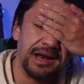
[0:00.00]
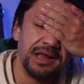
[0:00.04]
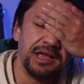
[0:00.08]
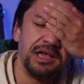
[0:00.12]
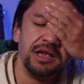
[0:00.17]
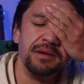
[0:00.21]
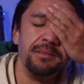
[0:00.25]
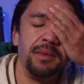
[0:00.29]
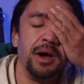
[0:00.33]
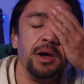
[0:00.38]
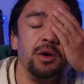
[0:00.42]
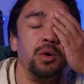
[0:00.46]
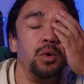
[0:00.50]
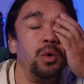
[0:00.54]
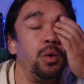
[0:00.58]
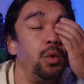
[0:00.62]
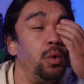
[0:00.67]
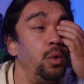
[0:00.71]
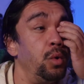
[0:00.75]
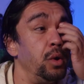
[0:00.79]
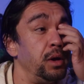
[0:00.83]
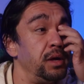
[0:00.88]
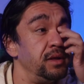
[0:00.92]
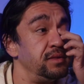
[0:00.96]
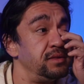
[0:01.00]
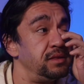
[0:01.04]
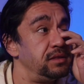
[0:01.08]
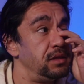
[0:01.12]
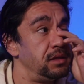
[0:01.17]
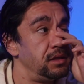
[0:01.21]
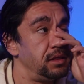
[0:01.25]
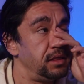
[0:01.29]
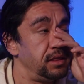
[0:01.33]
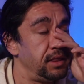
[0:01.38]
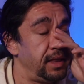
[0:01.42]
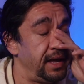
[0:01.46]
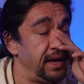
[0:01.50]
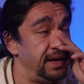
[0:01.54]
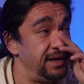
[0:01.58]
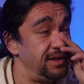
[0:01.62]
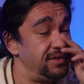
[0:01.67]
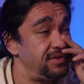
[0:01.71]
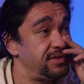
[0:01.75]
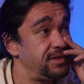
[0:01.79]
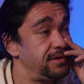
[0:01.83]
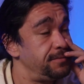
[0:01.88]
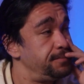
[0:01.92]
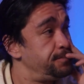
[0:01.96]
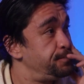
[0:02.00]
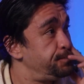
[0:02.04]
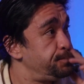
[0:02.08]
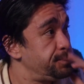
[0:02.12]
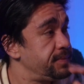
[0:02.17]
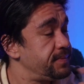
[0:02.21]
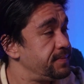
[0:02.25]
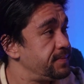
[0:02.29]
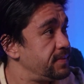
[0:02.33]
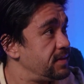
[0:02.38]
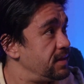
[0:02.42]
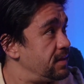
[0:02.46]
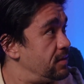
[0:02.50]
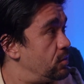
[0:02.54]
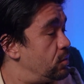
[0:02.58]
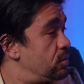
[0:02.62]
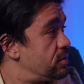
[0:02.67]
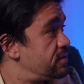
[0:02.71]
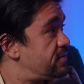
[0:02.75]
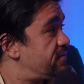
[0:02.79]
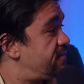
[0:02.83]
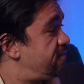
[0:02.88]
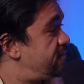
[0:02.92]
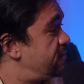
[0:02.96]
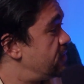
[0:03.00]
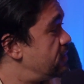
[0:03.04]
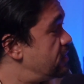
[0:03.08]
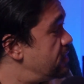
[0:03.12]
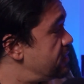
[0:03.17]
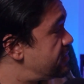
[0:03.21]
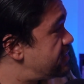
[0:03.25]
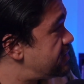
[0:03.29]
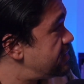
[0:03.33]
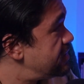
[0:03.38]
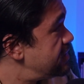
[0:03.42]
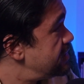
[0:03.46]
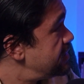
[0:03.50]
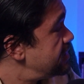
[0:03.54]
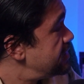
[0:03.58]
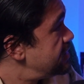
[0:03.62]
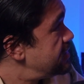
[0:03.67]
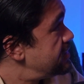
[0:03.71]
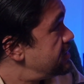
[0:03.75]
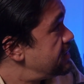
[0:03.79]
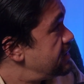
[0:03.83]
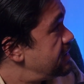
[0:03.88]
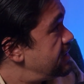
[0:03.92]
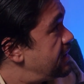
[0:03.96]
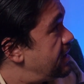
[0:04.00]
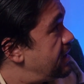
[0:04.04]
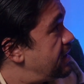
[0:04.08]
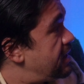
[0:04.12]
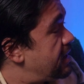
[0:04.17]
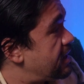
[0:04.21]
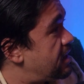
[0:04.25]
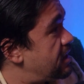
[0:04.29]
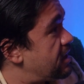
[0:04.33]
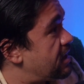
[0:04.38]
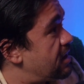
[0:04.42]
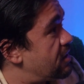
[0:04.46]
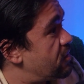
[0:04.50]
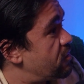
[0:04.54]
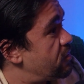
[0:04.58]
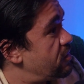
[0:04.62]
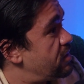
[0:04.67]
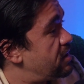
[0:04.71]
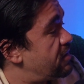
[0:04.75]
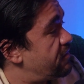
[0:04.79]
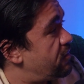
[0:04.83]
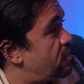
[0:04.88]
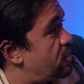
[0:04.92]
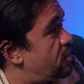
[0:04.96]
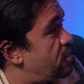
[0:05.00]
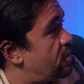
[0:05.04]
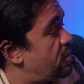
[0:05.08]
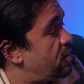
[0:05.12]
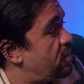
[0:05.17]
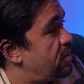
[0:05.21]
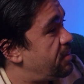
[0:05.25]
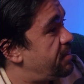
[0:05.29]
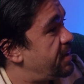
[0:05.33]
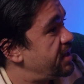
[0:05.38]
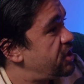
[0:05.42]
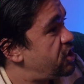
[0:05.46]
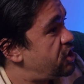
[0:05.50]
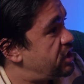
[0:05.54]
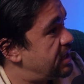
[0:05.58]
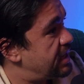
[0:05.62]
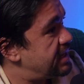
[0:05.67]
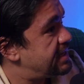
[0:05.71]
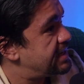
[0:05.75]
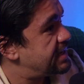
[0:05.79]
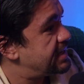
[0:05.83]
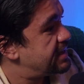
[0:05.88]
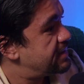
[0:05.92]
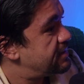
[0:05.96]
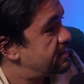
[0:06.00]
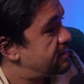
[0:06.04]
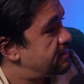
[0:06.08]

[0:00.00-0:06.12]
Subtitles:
of here by August, the latest, August 1st, and I got to get rid of all my shit.